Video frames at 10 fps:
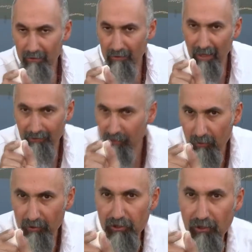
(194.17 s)
Now you can
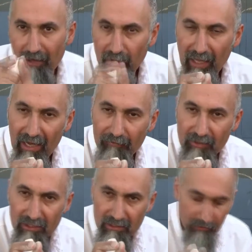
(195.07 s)
only travel half the
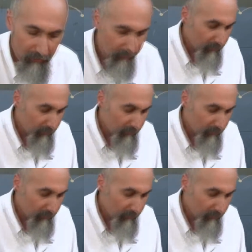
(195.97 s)
distance. So you're